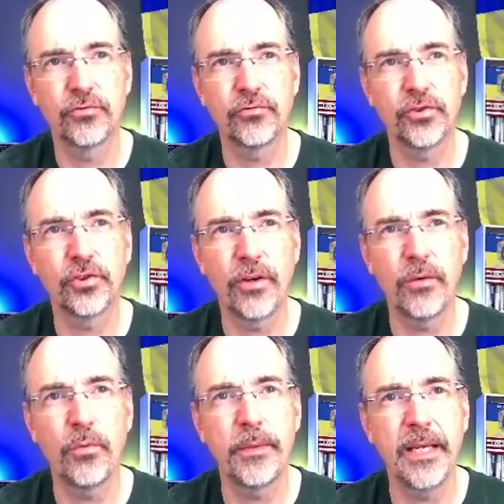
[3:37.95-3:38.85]
Ukraine
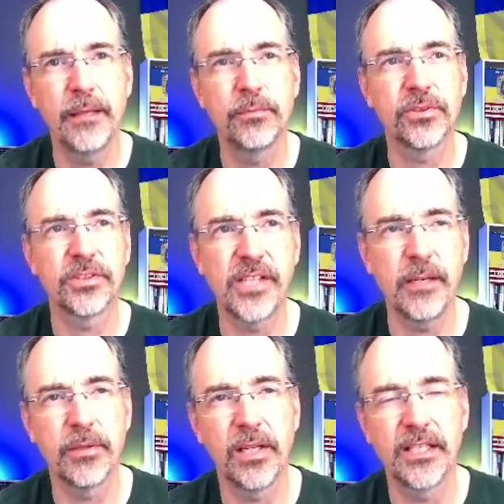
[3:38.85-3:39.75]
will be able to
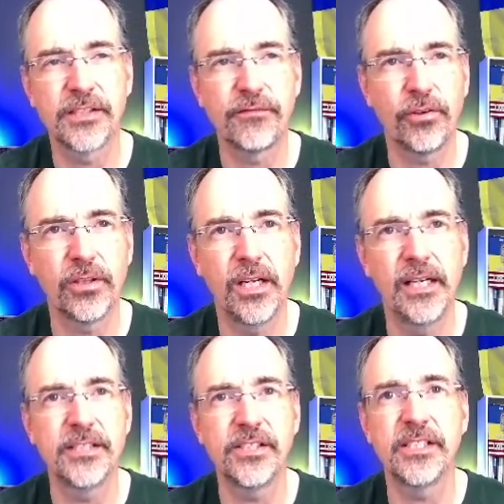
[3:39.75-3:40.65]
stabilize front
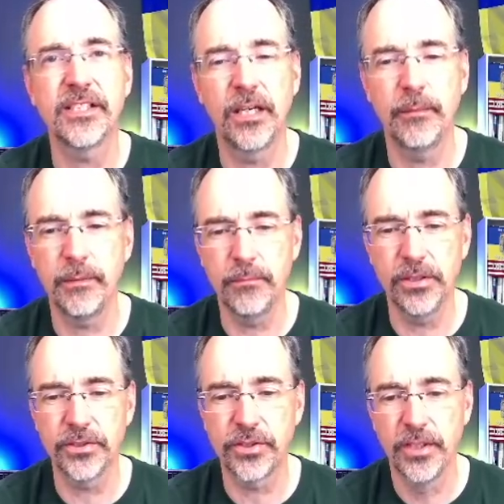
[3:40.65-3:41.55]
lines in coming
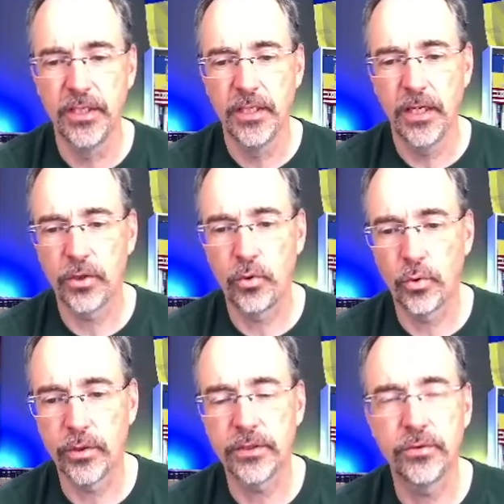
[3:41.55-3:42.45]
months,
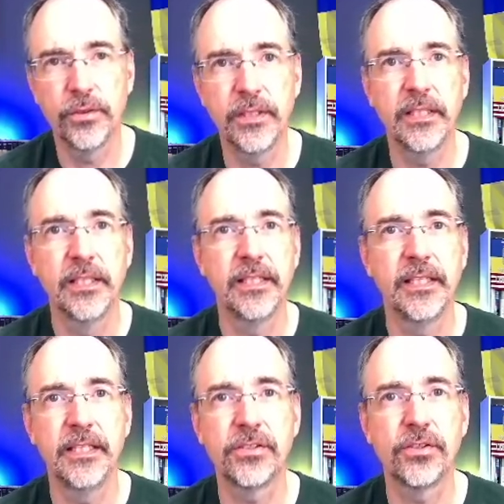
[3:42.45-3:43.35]
according to the
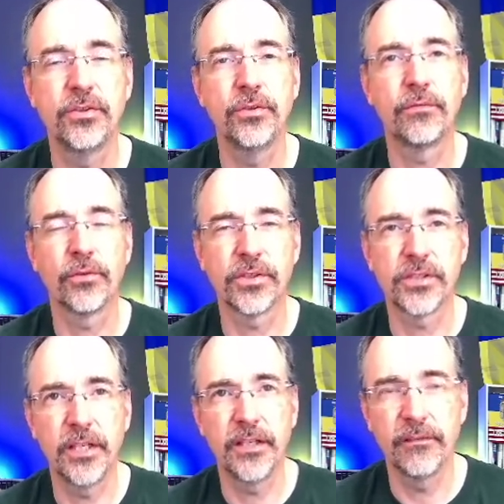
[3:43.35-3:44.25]
Institute for the
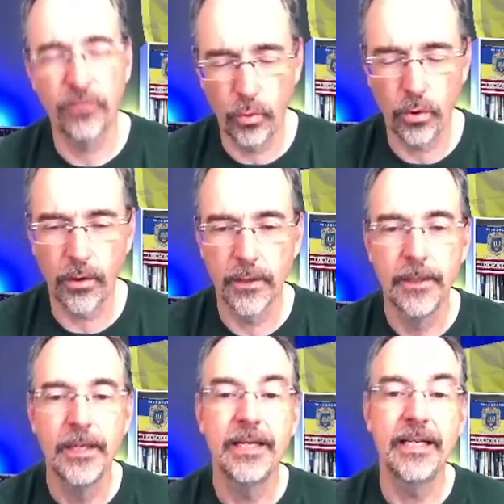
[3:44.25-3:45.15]
Study of War.
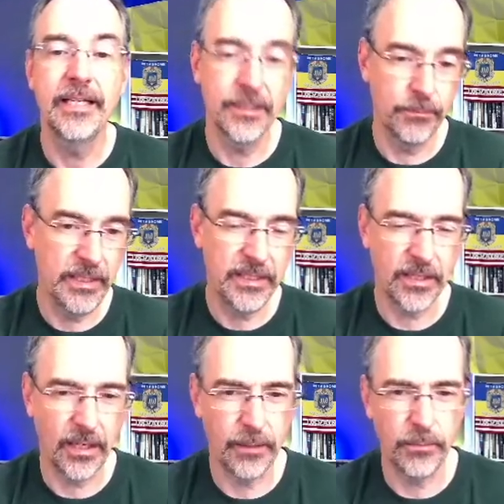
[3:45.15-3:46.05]
In the
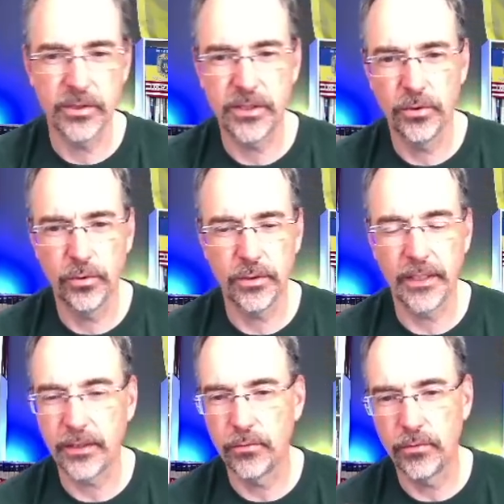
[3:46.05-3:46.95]
meantime, until
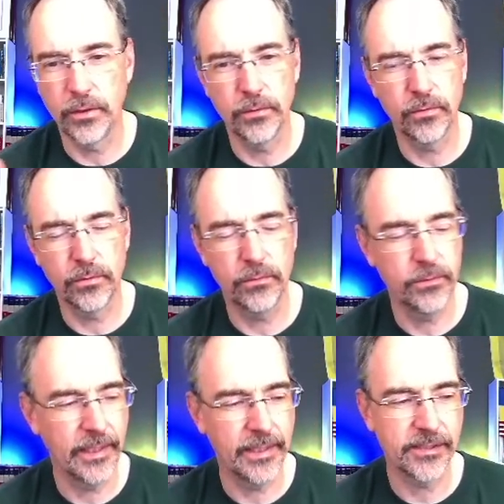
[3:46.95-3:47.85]
like the
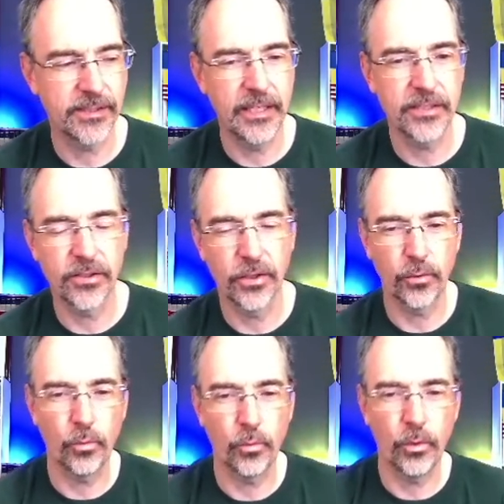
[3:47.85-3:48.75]
United States and other
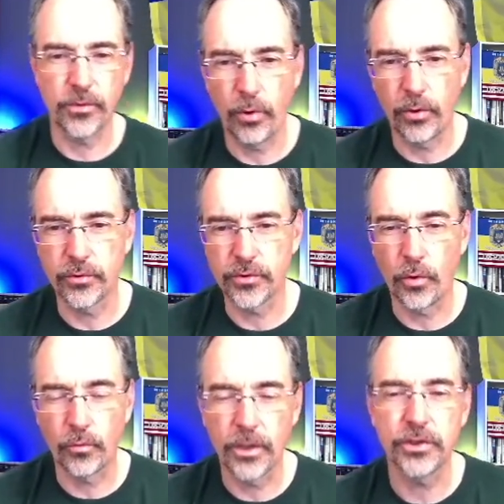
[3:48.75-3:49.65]
Western partners are
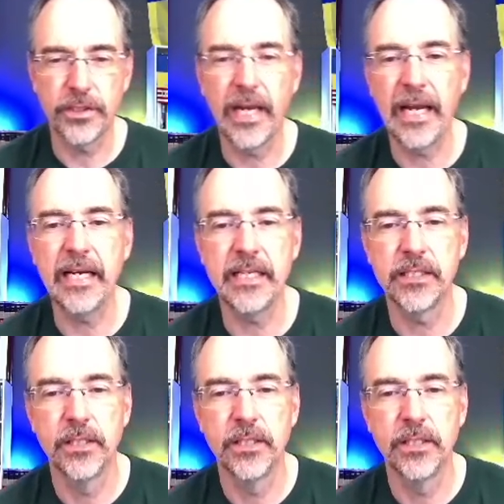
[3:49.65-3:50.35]
rushing aid